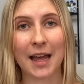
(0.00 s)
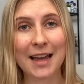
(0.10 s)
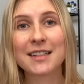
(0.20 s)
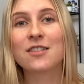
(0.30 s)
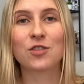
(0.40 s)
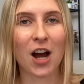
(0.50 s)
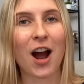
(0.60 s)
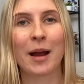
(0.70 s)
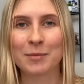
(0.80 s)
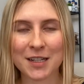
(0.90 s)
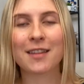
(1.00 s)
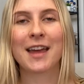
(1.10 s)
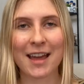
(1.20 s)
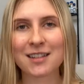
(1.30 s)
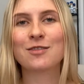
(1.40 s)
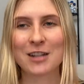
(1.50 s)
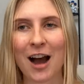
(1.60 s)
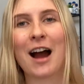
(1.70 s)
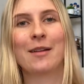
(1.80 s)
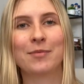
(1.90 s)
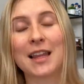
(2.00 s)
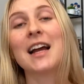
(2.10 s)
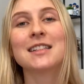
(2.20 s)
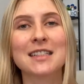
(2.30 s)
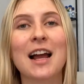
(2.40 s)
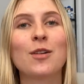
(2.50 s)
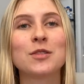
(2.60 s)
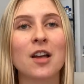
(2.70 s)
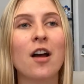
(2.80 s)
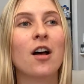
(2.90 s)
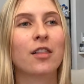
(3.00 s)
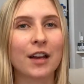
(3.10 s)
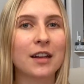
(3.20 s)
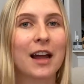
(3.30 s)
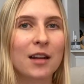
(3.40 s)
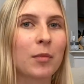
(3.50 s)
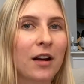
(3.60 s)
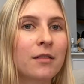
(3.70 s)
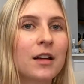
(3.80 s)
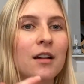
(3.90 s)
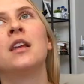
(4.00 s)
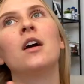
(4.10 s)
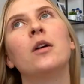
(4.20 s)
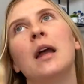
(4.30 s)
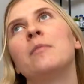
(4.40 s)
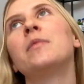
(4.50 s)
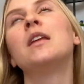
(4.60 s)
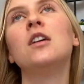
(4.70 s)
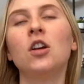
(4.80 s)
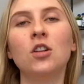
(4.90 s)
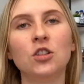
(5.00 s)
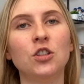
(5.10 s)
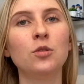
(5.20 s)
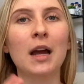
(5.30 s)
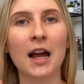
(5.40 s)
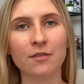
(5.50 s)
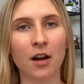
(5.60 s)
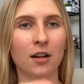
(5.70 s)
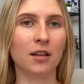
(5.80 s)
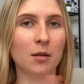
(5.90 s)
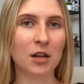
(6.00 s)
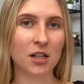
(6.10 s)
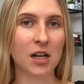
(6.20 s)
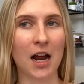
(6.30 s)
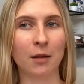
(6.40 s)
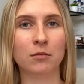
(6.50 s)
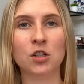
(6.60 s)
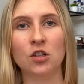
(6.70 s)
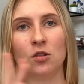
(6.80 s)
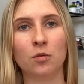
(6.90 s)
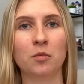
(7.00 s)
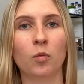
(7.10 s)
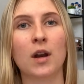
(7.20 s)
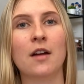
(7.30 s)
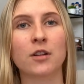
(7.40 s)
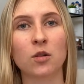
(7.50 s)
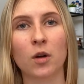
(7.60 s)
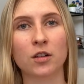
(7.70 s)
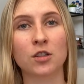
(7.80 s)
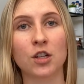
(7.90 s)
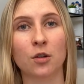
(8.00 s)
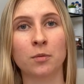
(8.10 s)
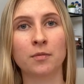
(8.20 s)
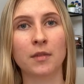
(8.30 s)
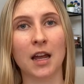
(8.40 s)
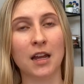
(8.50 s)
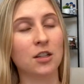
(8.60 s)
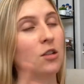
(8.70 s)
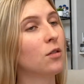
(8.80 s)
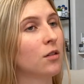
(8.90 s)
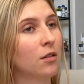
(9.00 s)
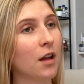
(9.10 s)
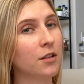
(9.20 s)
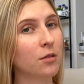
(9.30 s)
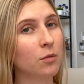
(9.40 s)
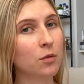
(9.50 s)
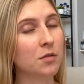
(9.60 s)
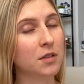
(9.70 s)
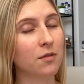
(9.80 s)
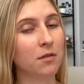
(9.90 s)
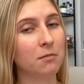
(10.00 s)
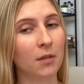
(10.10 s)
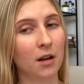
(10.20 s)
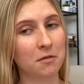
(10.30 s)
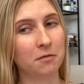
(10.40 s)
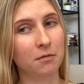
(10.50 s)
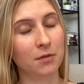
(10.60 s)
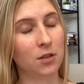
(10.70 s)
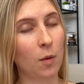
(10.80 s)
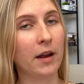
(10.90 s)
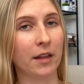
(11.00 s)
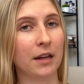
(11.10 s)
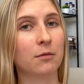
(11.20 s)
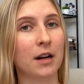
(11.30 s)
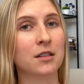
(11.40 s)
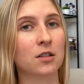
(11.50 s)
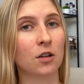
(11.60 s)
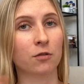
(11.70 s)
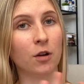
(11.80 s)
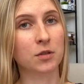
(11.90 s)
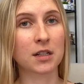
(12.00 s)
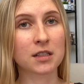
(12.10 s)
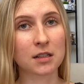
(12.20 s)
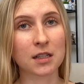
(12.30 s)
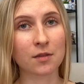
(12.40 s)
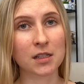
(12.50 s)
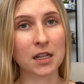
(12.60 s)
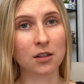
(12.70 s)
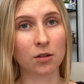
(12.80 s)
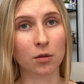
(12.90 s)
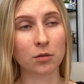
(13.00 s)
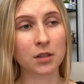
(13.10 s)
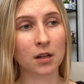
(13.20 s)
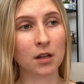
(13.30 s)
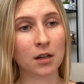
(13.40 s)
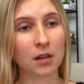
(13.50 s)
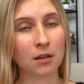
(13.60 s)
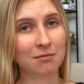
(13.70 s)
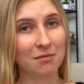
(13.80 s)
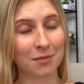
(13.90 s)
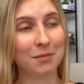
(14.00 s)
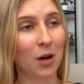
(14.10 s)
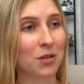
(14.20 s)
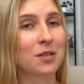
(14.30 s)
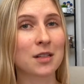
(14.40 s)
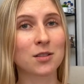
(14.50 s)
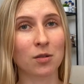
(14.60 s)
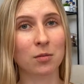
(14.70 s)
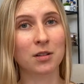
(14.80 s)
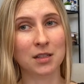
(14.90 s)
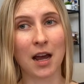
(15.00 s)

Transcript: end of time, till the end of time. That sounds like a nightmare. Okay, you have unlimited time to do whatever you want to do. And you're under the rules of Twilight, right? So you're frozen as a 17-year-old. Also sounds horrible